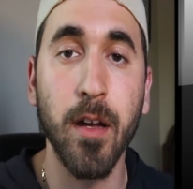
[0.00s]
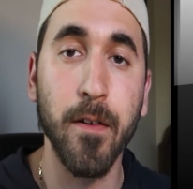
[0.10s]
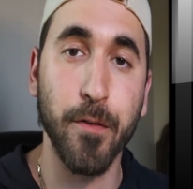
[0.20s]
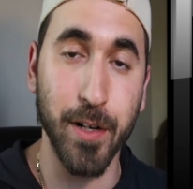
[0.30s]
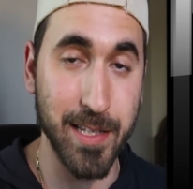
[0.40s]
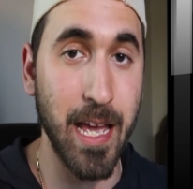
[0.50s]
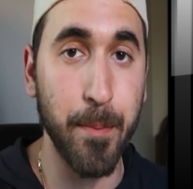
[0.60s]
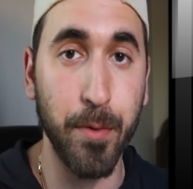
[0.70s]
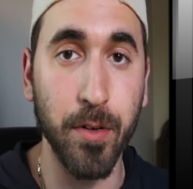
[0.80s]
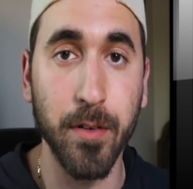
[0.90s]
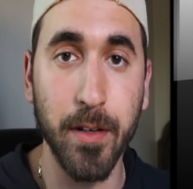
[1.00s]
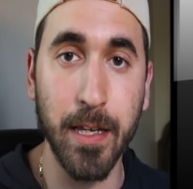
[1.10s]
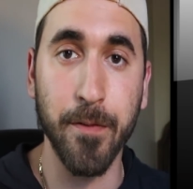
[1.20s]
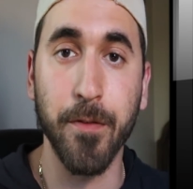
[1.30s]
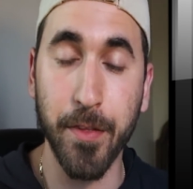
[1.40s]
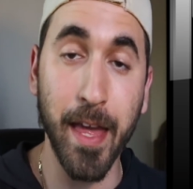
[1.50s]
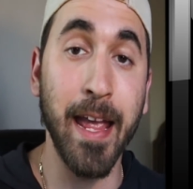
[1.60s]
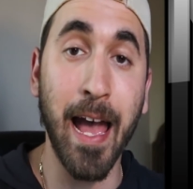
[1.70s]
For example, if they